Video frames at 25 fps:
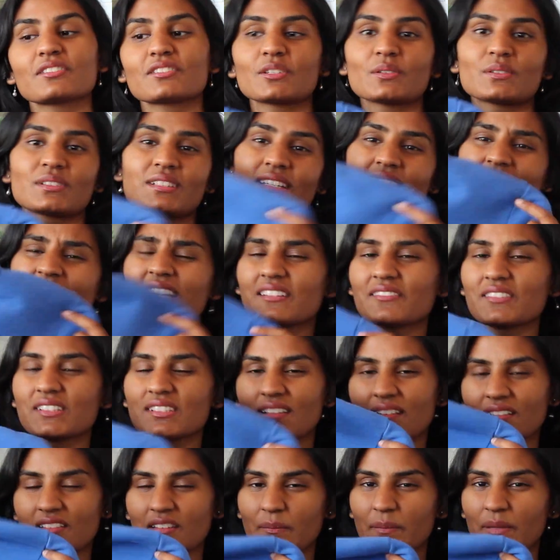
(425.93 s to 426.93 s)
so it's like kind of a
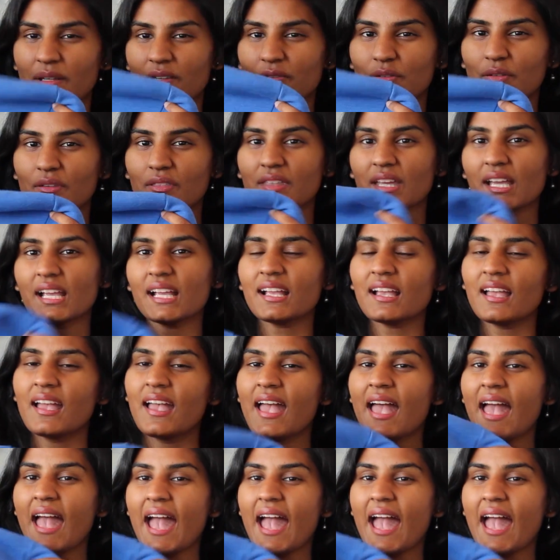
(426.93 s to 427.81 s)
sentimental thing.